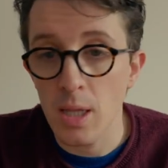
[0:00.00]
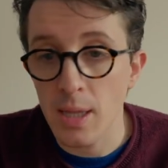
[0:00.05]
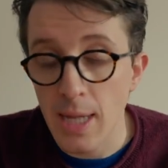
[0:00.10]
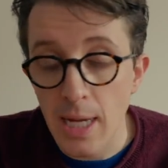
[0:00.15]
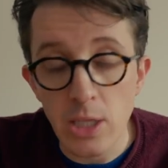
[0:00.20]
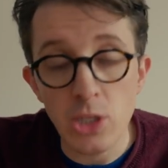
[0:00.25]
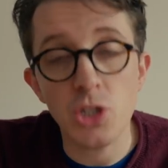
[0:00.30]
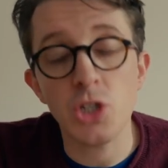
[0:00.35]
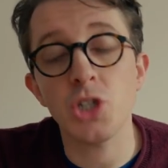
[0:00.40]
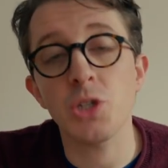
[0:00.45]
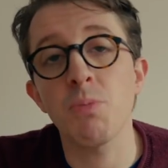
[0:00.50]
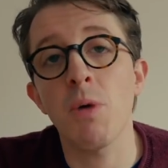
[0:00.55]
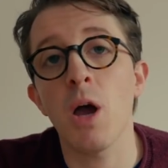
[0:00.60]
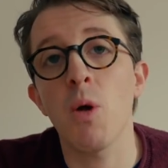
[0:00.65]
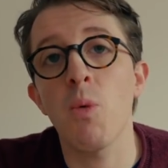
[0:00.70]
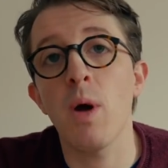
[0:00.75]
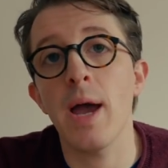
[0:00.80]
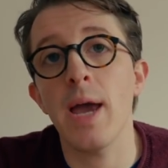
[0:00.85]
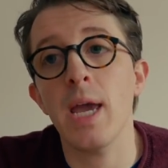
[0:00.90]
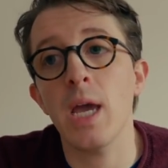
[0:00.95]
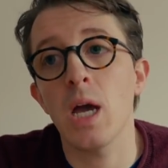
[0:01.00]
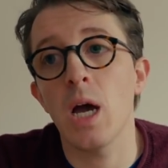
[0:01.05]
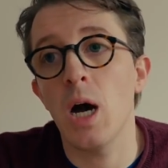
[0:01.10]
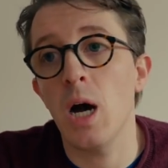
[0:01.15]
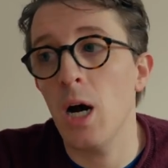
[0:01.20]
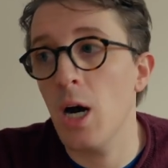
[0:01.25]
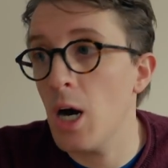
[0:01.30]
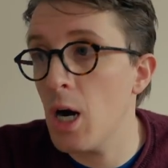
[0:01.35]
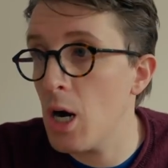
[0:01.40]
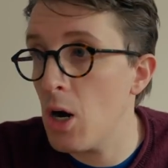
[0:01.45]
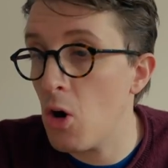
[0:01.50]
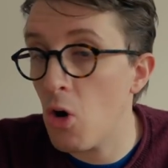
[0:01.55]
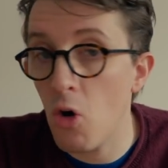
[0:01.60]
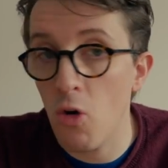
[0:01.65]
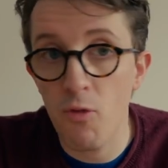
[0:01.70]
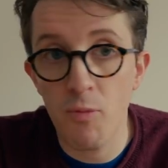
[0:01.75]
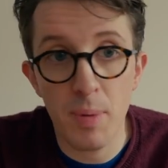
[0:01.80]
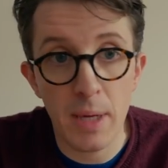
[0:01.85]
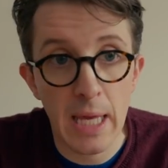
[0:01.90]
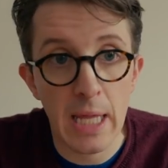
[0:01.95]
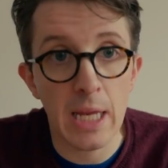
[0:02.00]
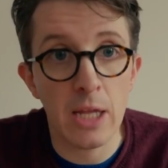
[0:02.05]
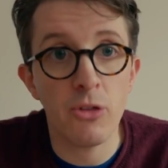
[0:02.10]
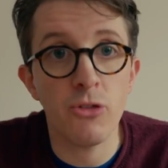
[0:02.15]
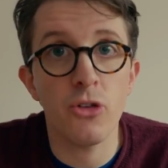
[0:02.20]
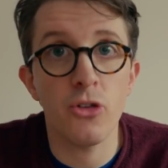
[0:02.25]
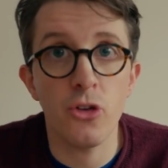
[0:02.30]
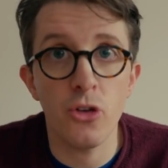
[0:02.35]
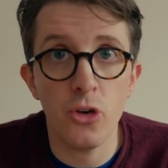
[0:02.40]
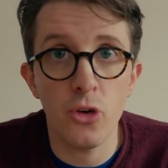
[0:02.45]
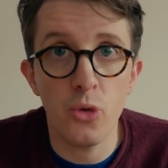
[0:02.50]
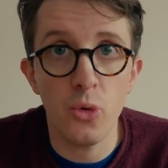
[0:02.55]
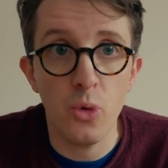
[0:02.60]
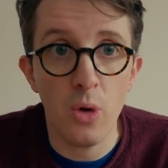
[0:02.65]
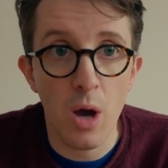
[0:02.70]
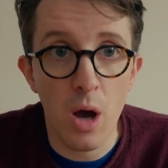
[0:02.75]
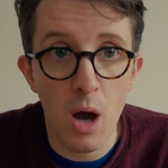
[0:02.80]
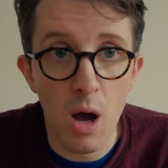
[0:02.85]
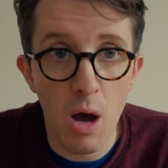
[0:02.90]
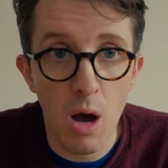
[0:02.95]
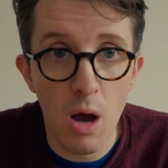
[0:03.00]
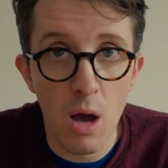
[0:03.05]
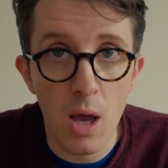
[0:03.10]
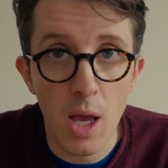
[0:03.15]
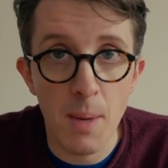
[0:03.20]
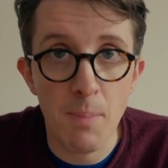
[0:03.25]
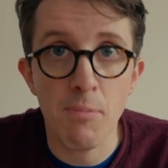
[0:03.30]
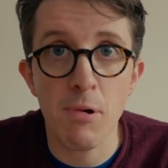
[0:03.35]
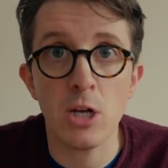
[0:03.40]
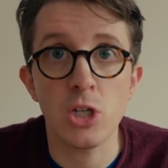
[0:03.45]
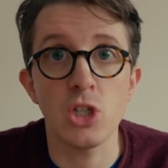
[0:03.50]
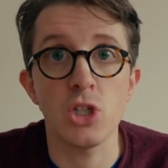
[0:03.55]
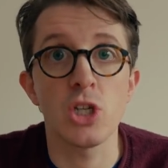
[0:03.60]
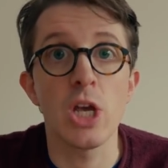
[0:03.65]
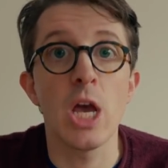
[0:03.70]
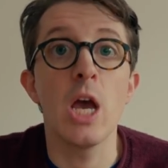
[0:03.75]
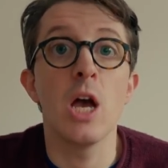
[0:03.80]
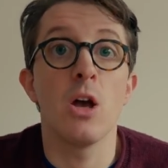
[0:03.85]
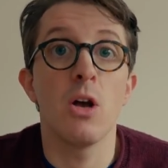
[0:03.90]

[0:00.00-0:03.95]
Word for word: That's just my way uh, of beginning to do uh, impressions